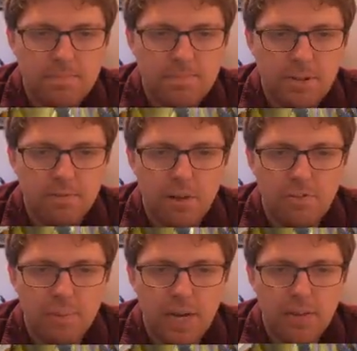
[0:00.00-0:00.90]

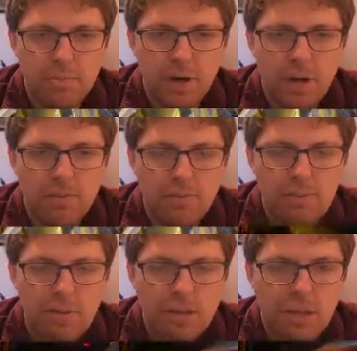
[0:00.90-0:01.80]
Frostbite on the boss
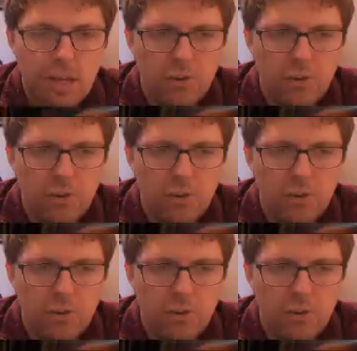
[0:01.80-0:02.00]
and